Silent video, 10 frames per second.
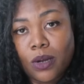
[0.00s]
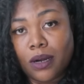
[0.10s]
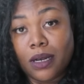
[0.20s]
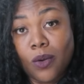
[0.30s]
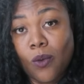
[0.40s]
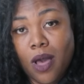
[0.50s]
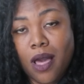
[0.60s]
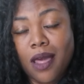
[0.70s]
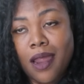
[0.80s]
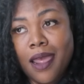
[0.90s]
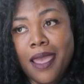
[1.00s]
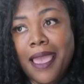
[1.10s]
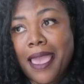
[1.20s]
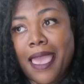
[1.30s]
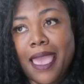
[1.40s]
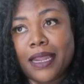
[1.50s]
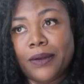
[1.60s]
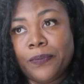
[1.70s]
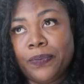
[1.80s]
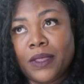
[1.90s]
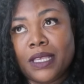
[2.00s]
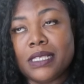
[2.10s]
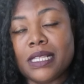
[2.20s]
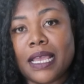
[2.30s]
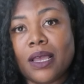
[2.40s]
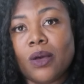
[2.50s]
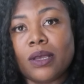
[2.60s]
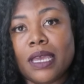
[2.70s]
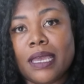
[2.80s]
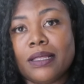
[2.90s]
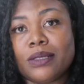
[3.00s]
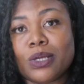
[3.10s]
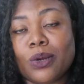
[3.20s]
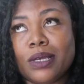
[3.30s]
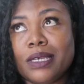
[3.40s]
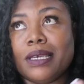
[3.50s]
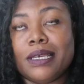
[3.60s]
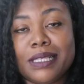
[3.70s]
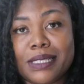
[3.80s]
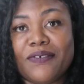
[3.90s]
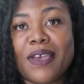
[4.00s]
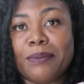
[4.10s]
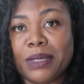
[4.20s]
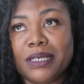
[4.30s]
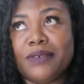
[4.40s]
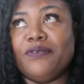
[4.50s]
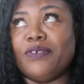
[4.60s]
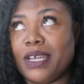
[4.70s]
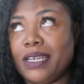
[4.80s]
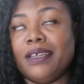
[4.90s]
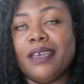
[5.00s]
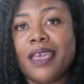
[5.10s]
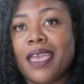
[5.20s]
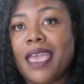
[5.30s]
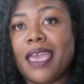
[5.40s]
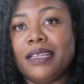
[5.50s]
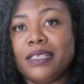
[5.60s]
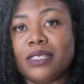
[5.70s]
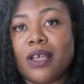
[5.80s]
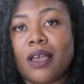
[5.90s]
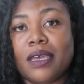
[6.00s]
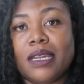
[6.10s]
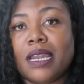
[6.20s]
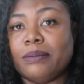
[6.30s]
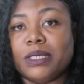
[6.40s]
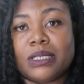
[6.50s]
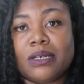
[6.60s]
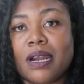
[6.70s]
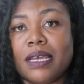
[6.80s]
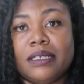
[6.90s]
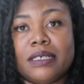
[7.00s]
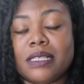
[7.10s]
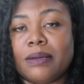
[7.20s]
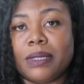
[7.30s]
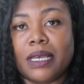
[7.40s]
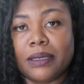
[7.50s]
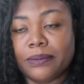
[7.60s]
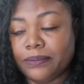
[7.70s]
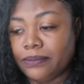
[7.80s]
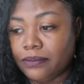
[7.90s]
were in the wall. And he's like, okay, so he's family friend. And he's talking and I'm just crying because I'm like,